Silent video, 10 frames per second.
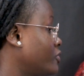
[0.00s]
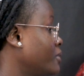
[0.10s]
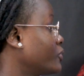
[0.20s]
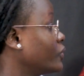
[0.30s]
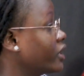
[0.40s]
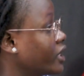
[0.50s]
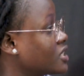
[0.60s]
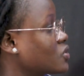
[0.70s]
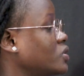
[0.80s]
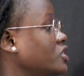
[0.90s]
of them don't
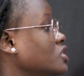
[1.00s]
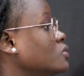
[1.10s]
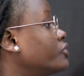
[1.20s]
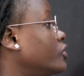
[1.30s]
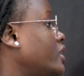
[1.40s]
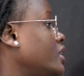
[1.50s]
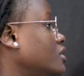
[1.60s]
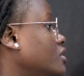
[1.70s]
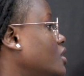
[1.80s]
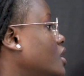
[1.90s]
get, so they just look for like
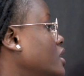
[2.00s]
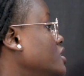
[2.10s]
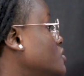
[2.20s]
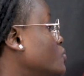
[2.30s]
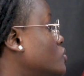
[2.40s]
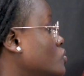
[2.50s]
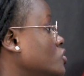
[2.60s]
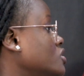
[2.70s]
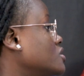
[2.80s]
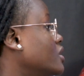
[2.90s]
an easy way to
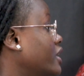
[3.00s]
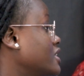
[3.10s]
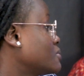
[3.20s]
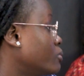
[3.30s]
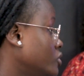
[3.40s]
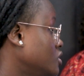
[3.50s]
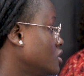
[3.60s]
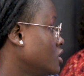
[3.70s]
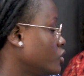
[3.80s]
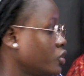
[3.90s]
just get money.
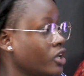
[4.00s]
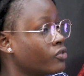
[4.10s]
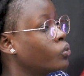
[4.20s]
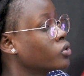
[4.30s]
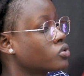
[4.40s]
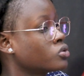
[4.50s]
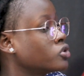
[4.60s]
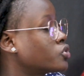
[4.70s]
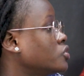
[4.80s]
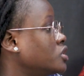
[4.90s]
They don't even want to
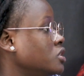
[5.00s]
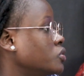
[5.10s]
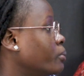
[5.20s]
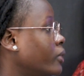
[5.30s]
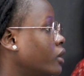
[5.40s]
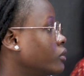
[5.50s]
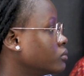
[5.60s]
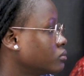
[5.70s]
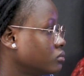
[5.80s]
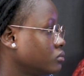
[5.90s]
go through the
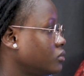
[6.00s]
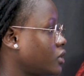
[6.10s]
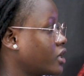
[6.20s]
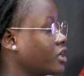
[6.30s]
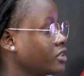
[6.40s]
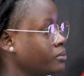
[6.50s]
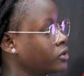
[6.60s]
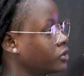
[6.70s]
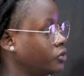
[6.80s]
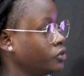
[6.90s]
normal
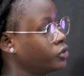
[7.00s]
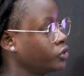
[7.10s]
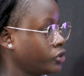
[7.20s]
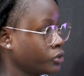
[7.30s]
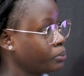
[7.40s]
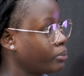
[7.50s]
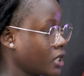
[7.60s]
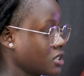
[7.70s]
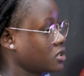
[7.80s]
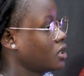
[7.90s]
academic institution
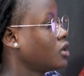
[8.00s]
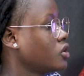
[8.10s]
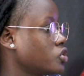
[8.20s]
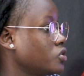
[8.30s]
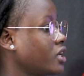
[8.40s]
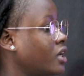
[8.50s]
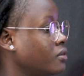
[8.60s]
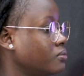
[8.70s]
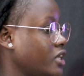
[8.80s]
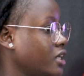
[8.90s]
path, so they are
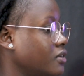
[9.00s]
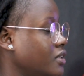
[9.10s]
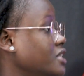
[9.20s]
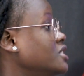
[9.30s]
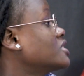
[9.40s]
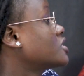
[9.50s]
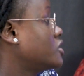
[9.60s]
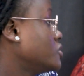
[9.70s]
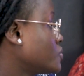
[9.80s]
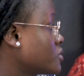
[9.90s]
like learning
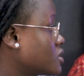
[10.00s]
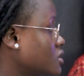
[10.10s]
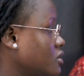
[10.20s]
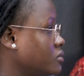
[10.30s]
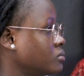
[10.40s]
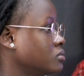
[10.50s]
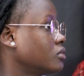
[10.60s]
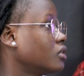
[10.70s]
skills and